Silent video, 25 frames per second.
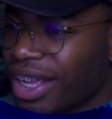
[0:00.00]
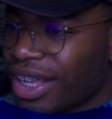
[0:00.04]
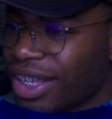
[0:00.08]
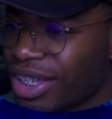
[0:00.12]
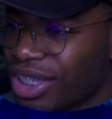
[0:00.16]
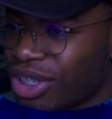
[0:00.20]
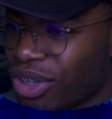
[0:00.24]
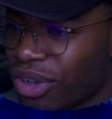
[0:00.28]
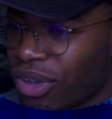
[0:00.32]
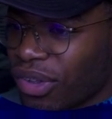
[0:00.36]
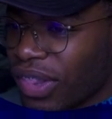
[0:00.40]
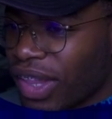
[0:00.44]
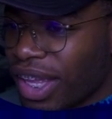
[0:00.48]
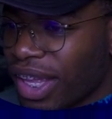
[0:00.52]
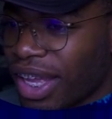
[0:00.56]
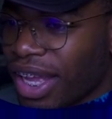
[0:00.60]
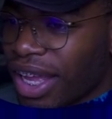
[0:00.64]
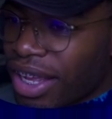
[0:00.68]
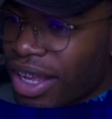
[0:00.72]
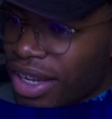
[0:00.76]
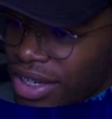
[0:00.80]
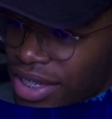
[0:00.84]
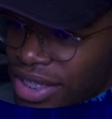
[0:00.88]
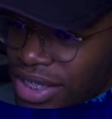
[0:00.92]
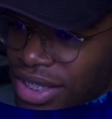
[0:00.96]
So
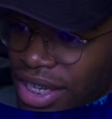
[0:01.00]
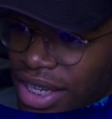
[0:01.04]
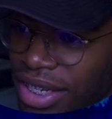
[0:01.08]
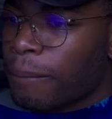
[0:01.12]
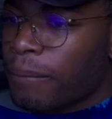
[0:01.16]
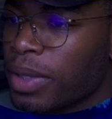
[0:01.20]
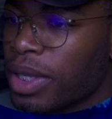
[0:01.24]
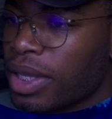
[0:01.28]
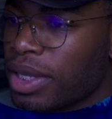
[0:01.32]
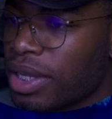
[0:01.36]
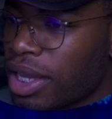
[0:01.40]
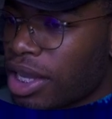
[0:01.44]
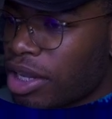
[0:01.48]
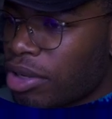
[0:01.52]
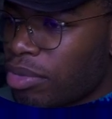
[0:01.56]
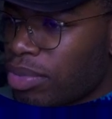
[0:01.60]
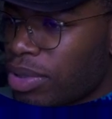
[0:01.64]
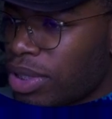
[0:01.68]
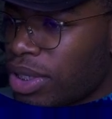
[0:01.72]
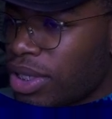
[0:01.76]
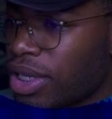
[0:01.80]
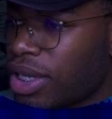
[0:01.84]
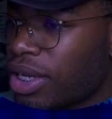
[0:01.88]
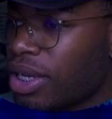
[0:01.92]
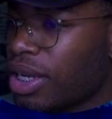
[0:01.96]
I understand it can
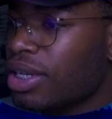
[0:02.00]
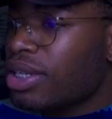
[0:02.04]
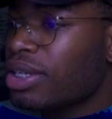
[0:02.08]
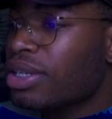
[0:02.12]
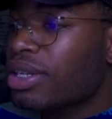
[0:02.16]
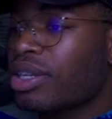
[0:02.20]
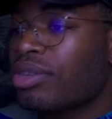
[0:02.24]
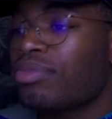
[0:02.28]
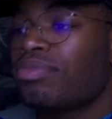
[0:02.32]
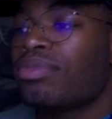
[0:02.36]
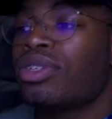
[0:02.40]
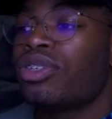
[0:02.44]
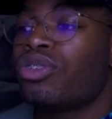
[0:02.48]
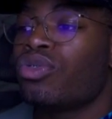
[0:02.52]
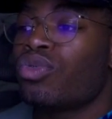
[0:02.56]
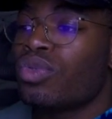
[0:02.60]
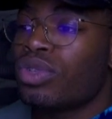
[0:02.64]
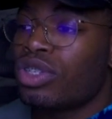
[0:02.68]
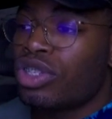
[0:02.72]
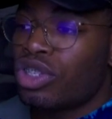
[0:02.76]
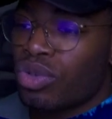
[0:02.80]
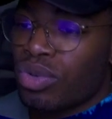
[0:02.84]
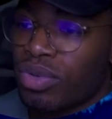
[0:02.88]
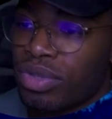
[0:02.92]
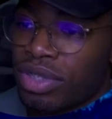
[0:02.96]
be an utter nightmare to
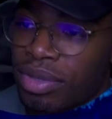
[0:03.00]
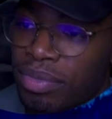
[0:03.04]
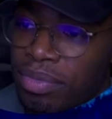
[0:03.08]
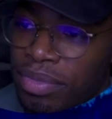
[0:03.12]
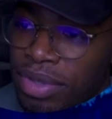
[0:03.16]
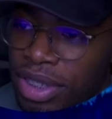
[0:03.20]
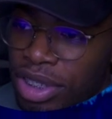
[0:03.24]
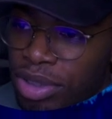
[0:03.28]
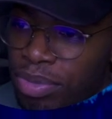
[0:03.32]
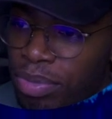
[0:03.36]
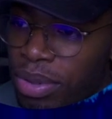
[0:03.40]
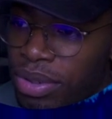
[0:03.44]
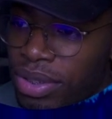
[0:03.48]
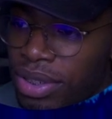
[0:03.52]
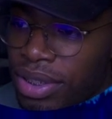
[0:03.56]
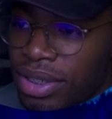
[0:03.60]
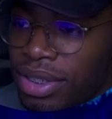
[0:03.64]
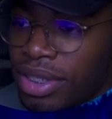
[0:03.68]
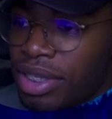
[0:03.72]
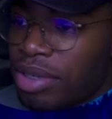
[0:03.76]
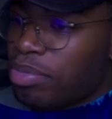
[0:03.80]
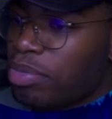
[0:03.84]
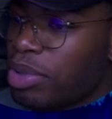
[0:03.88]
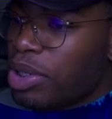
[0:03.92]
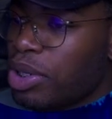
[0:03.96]
install some of these projects,
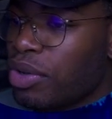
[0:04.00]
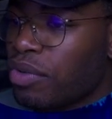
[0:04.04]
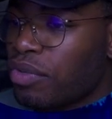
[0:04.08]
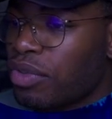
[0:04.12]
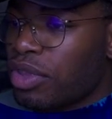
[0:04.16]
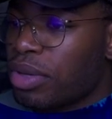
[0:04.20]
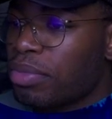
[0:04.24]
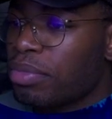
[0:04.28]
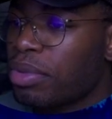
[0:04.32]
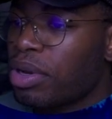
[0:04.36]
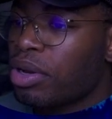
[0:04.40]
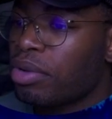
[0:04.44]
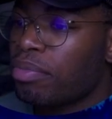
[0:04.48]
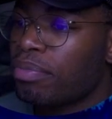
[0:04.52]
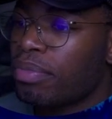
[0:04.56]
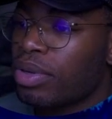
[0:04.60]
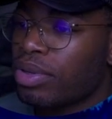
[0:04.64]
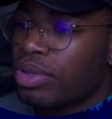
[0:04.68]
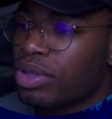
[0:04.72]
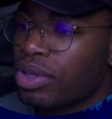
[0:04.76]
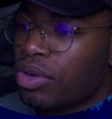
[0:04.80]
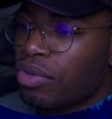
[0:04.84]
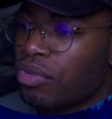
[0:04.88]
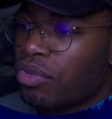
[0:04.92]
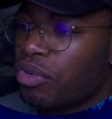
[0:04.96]
and many of them are
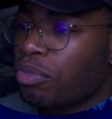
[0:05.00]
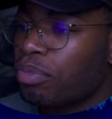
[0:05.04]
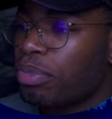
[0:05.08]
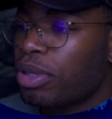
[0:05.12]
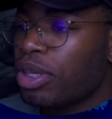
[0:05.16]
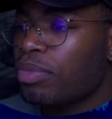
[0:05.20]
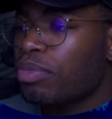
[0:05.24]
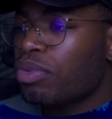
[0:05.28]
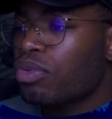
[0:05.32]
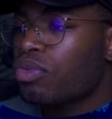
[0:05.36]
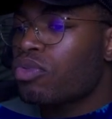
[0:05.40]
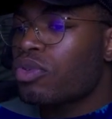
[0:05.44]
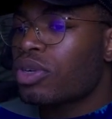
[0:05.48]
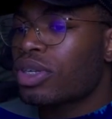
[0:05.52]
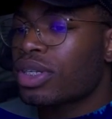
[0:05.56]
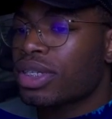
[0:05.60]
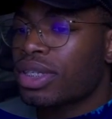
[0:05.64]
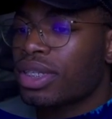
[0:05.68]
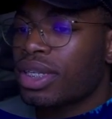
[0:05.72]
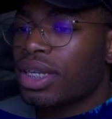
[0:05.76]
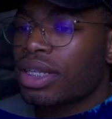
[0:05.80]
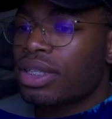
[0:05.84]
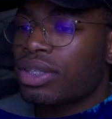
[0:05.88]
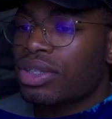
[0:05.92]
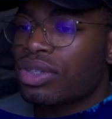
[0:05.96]
built out for people who
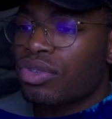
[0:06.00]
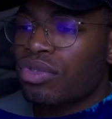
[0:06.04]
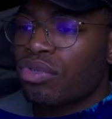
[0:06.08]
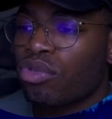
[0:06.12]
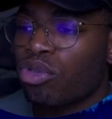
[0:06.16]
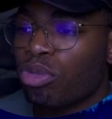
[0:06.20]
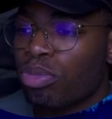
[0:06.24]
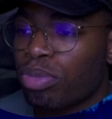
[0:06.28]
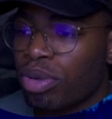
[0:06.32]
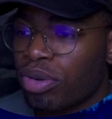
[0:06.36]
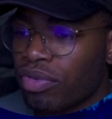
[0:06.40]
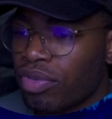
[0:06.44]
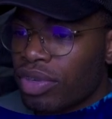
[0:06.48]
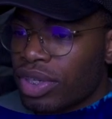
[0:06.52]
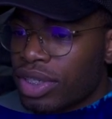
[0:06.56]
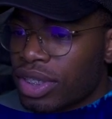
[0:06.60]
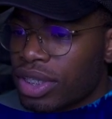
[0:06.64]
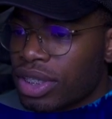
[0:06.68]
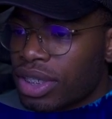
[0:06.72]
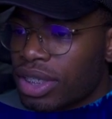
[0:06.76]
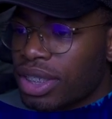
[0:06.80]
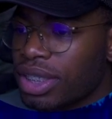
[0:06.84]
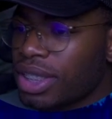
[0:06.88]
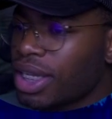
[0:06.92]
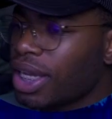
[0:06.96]
understand server
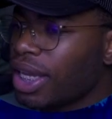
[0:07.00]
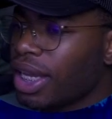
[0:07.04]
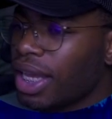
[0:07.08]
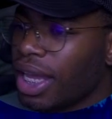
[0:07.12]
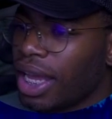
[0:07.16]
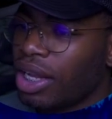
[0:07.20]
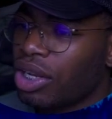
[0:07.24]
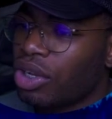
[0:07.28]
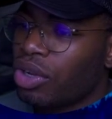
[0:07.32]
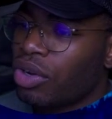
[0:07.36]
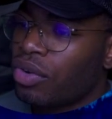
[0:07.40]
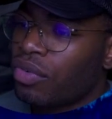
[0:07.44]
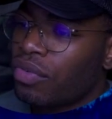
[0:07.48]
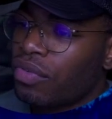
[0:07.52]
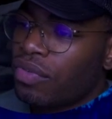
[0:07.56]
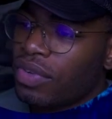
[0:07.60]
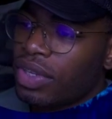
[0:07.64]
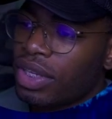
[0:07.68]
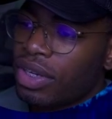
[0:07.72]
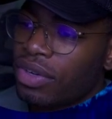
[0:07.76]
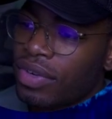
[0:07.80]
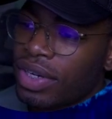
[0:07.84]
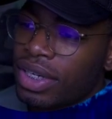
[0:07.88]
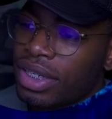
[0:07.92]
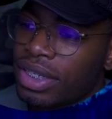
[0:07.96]
provisioning and
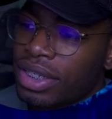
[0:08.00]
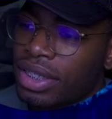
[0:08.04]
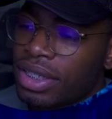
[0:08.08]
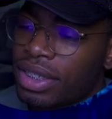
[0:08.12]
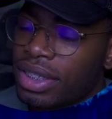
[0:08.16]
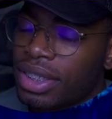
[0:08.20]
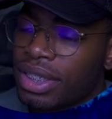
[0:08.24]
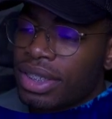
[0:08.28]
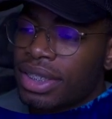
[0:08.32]
configuration.